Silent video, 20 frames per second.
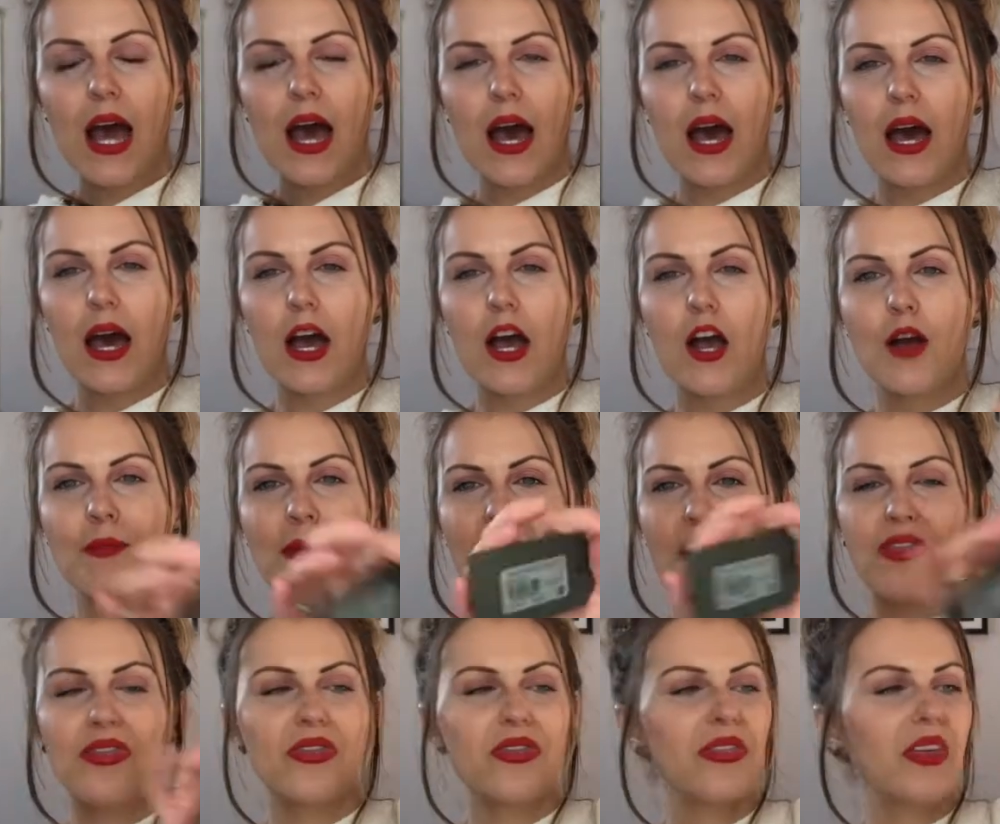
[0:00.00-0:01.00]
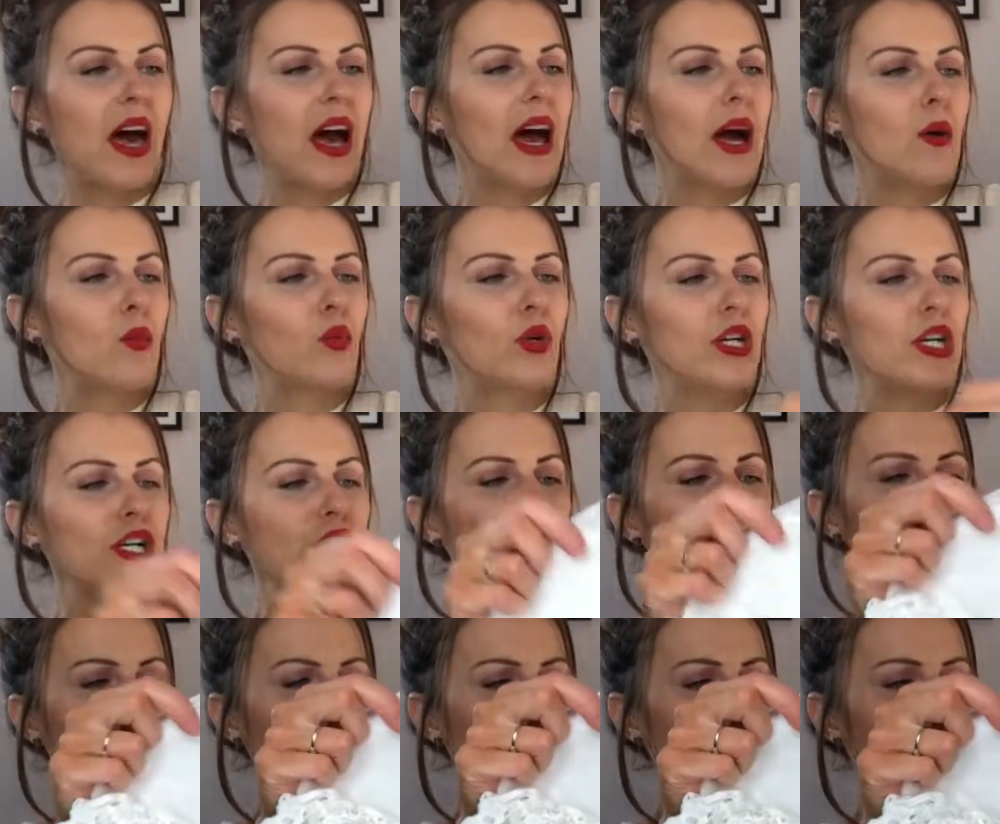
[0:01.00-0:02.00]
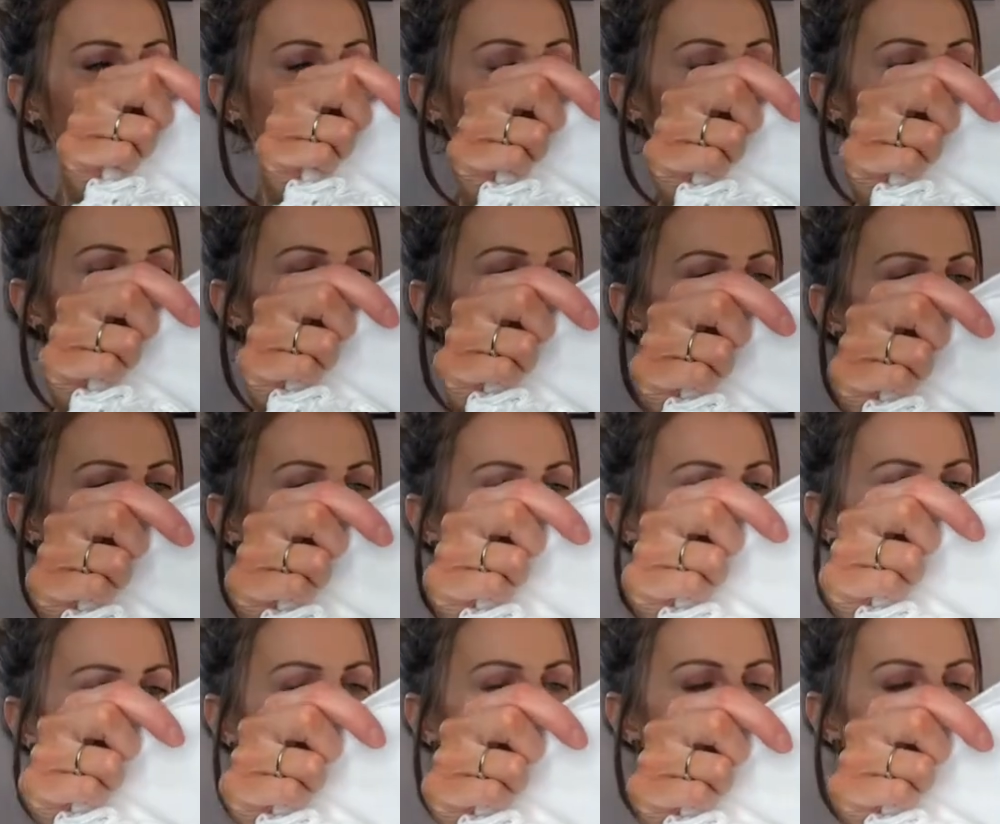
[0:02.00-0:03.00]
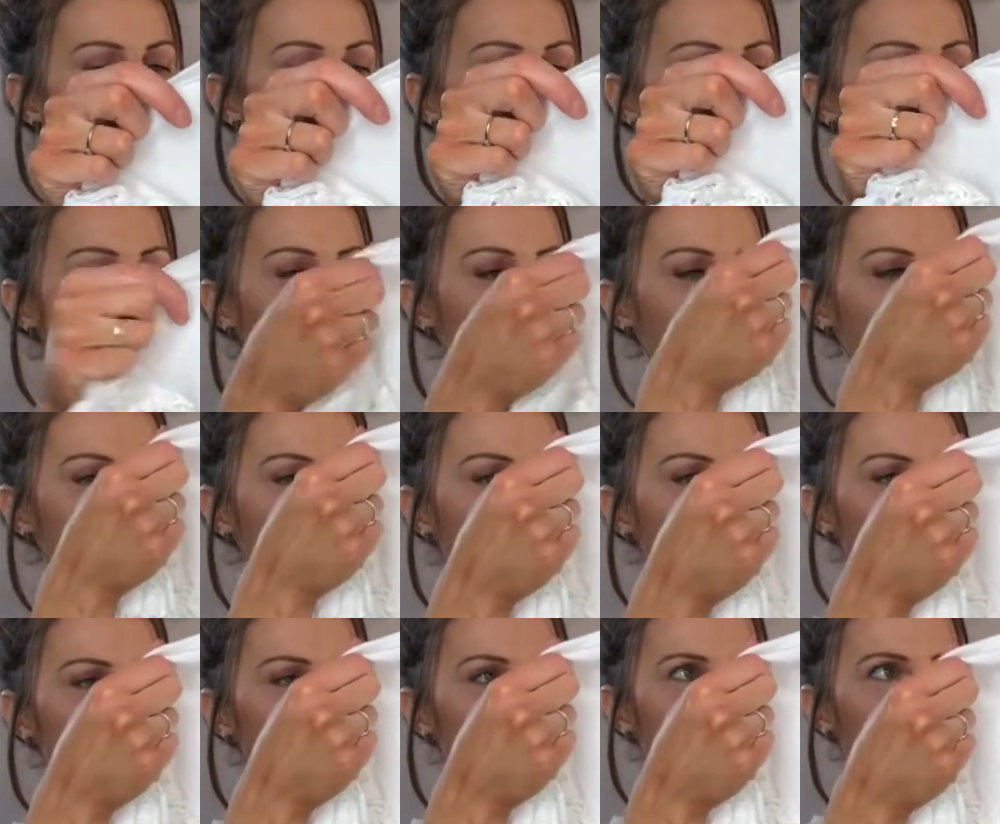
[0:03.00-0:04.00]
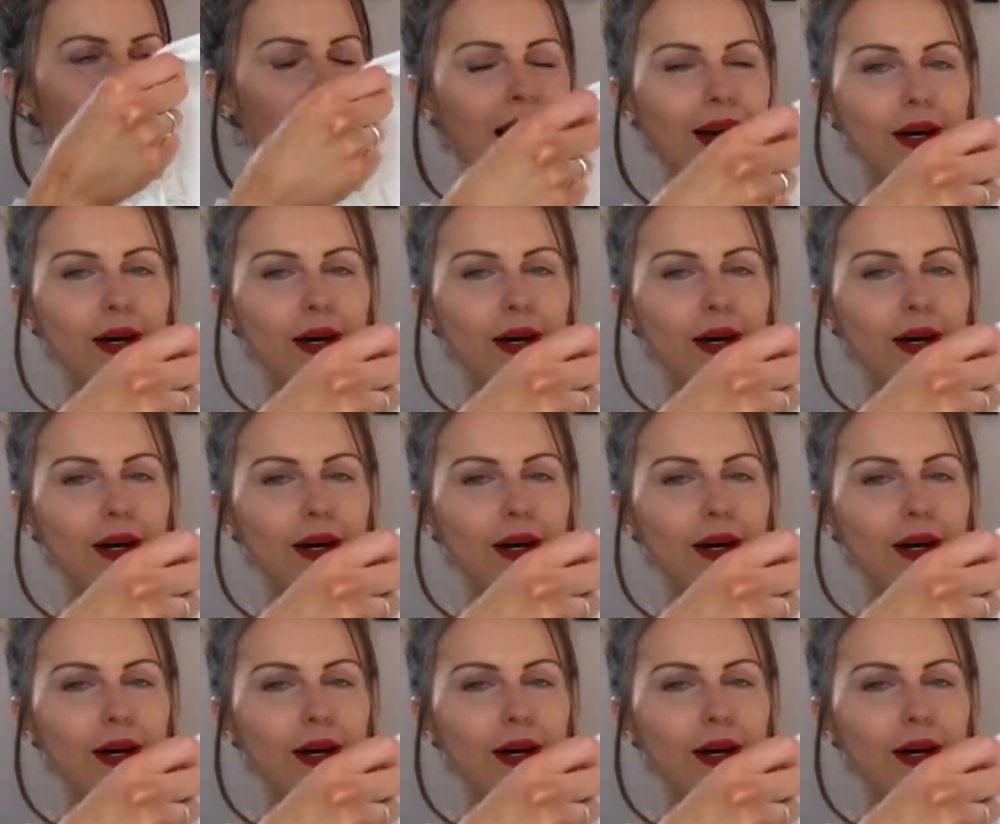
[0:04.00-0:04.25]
And that was, I think that was about £20.